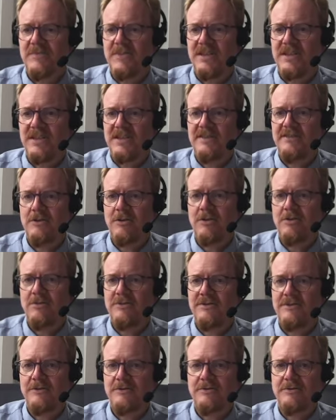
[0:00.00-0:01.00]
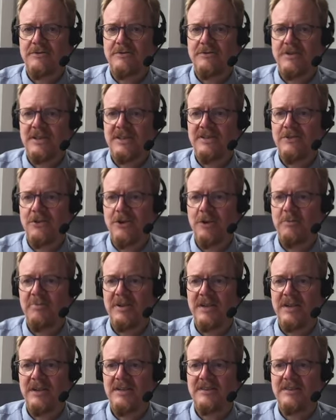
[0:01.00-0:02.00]
is also to
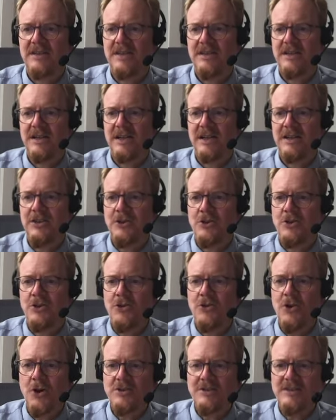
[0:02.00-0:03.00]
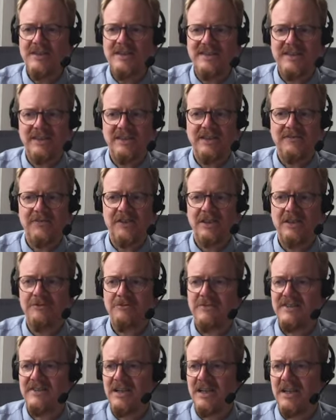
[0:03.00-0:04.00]
interpret a non-significant
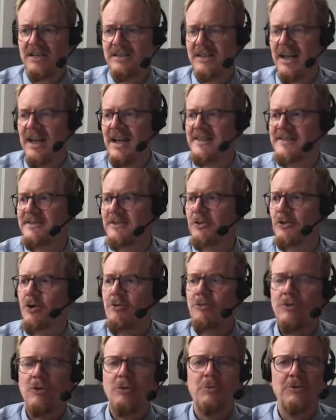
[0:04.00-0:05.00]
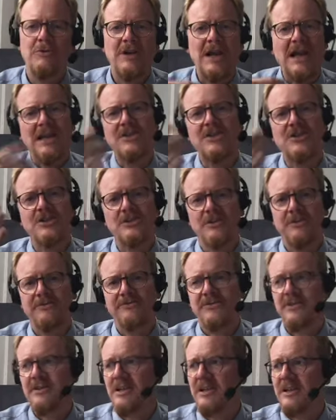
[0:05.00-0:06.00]
result as a corroboration of
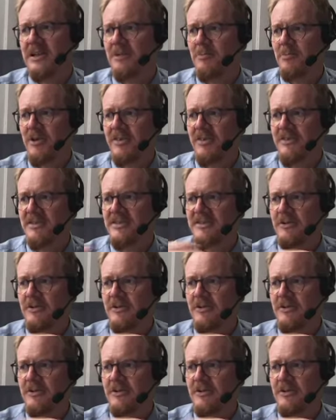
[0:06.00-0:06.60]
the null hypothesis.